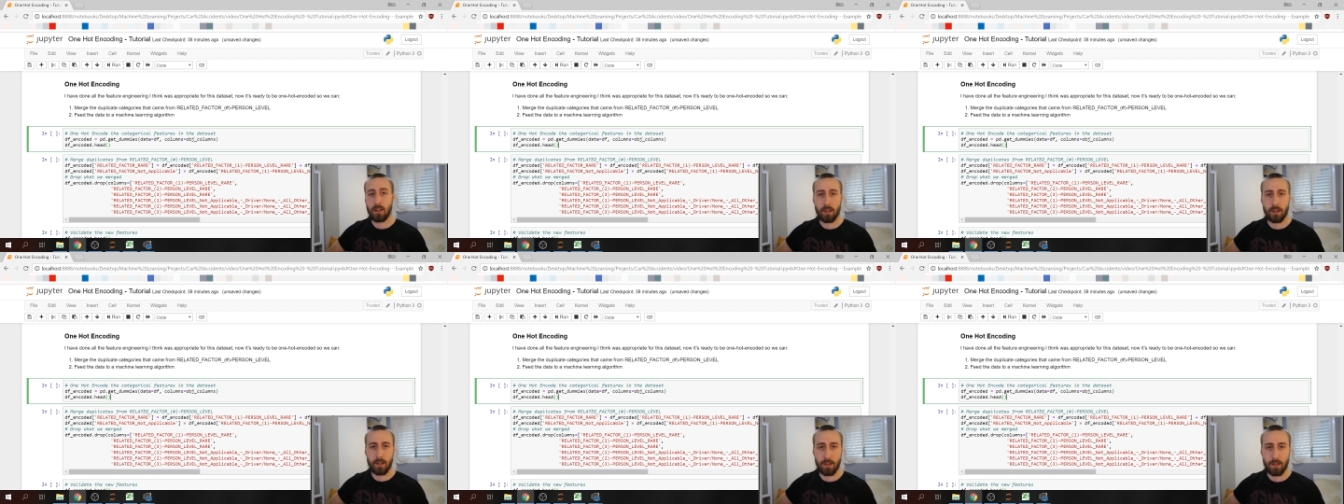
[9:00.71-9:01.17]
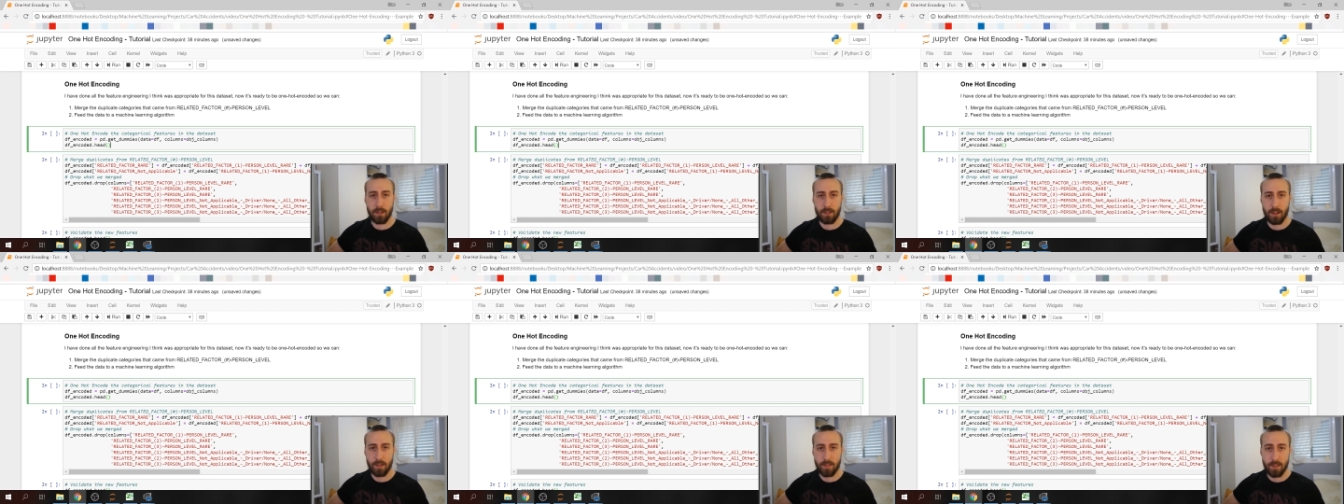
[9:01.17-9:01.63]
uh,
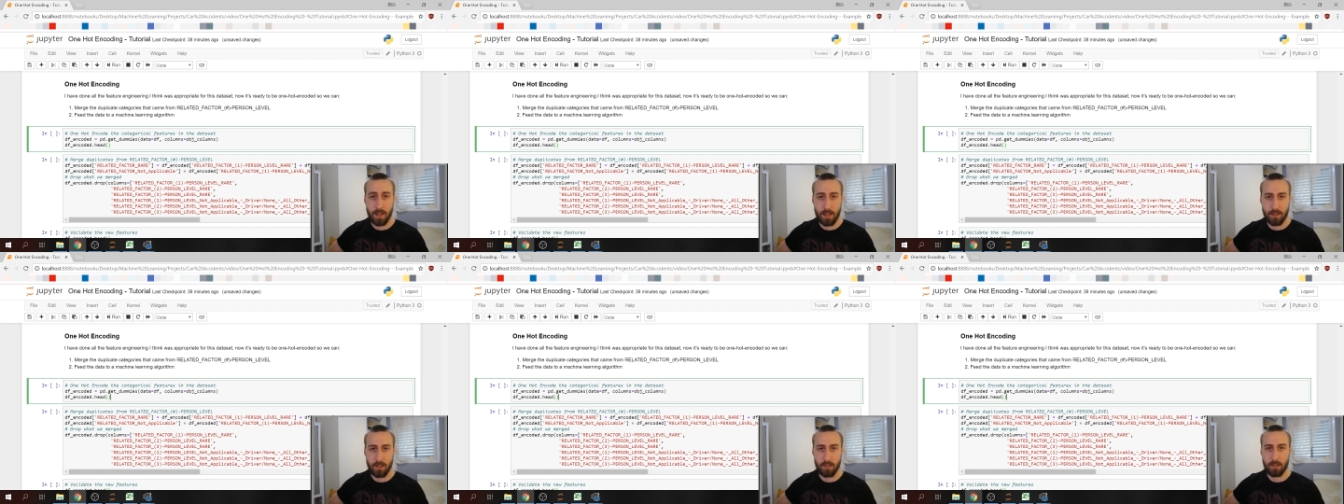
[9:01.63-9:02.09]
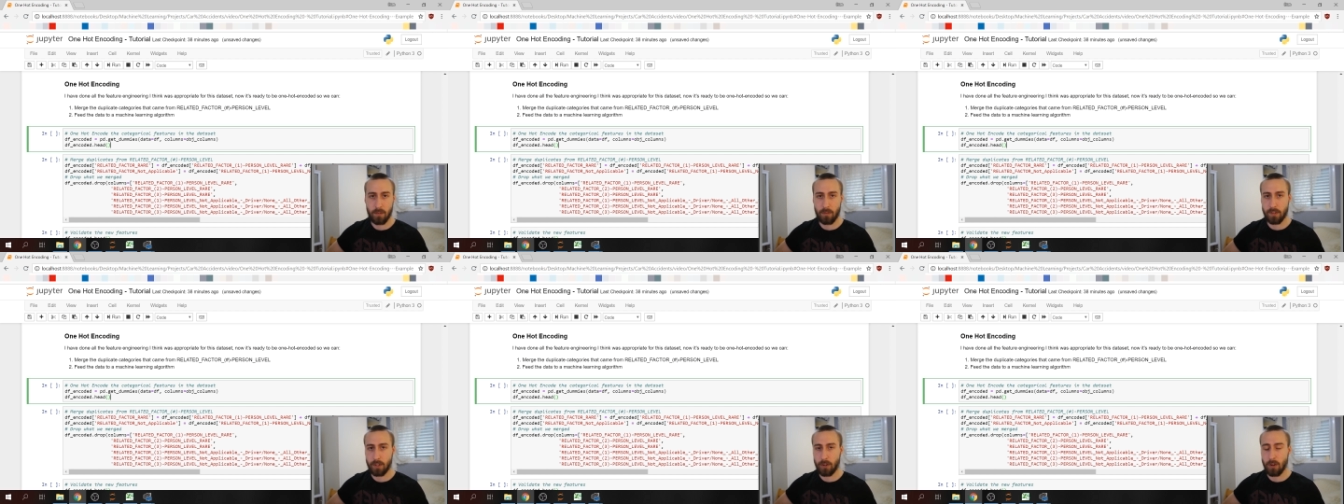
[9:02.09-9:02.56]
text data,
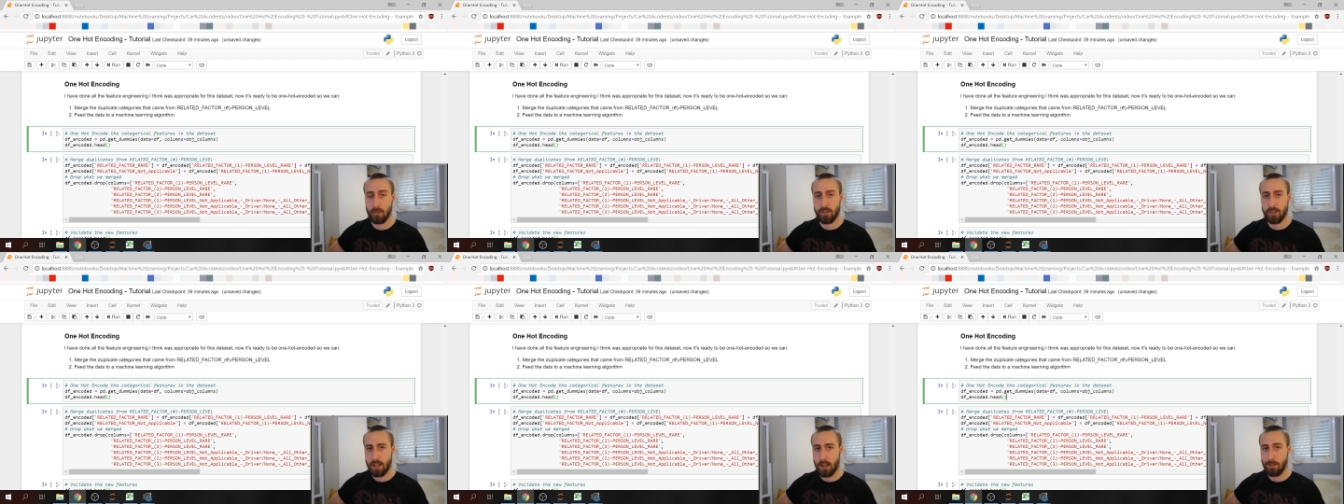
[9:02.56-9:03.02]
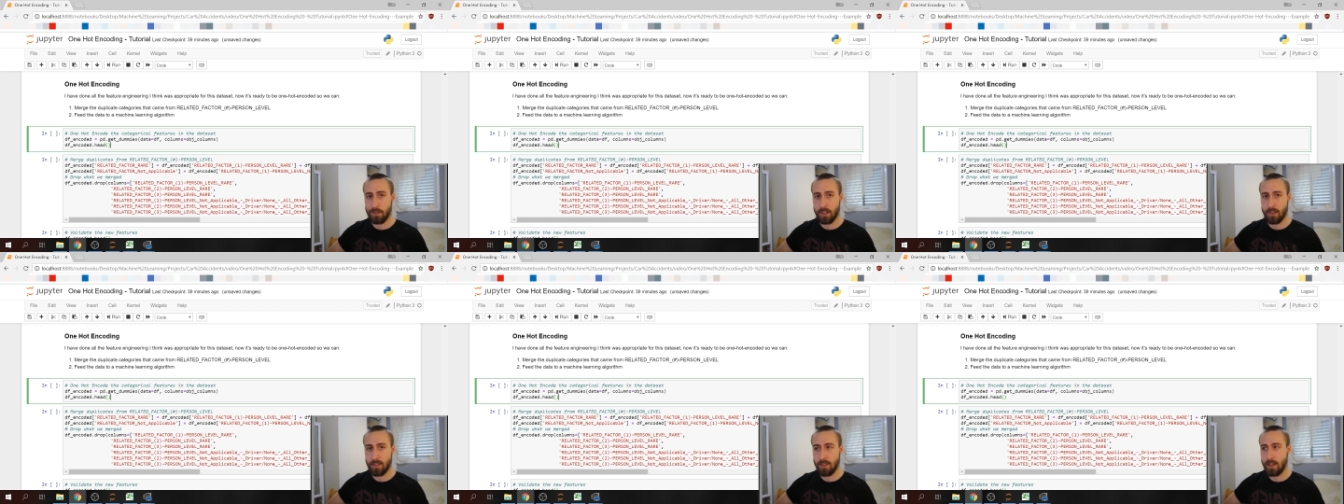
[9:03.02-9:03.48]
on the columns that have
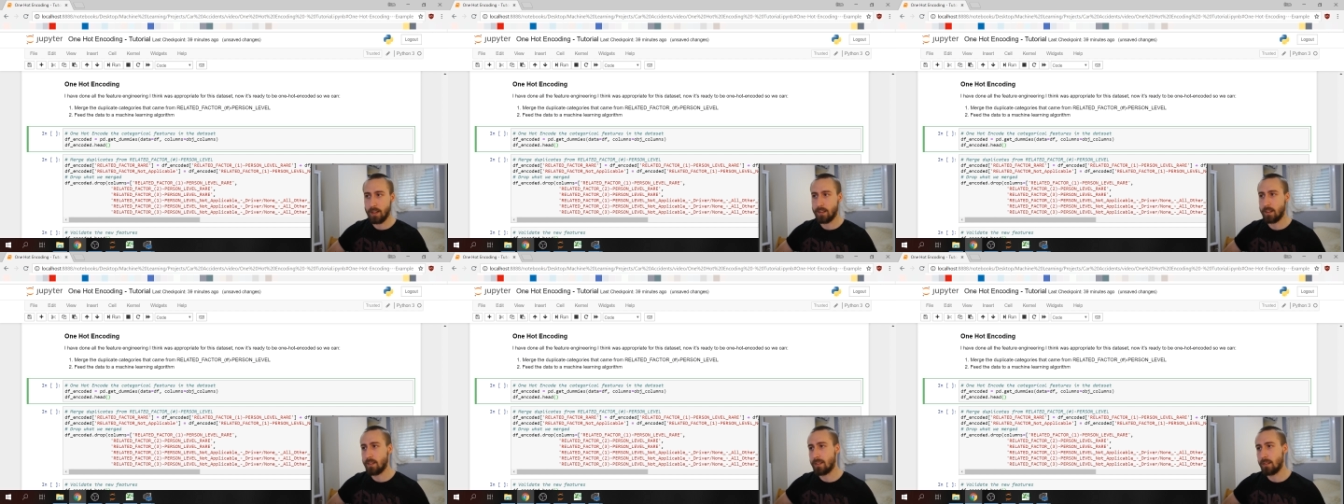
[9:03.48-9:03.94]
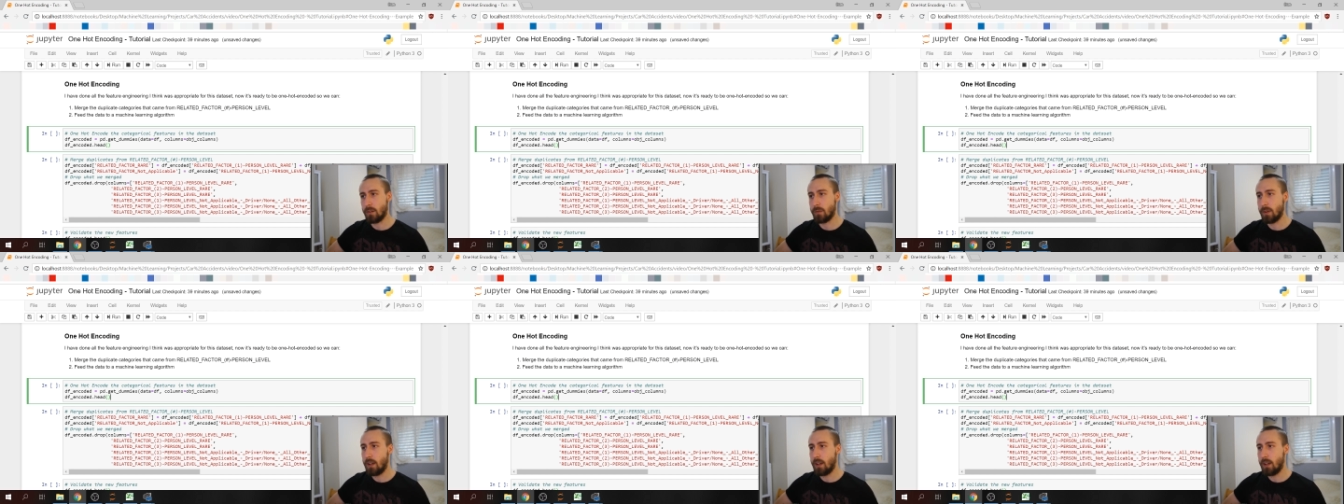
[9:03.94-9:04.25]
text data. So